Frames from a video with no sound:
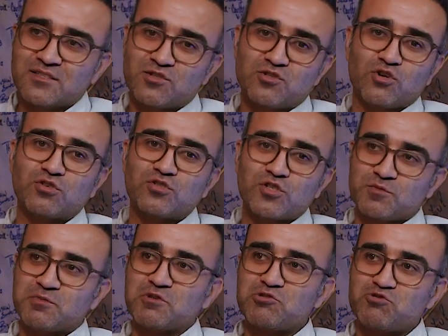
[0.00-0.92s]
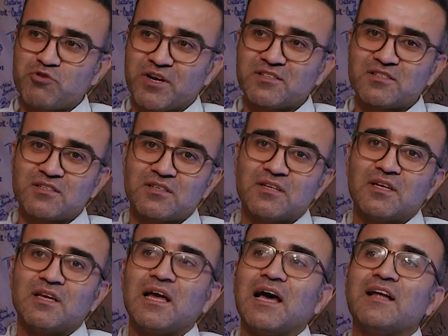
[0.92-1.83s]
So just be straight
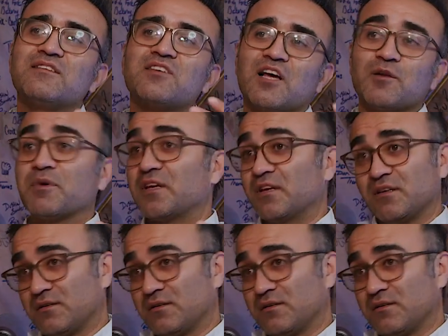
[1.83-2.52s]
and tell me,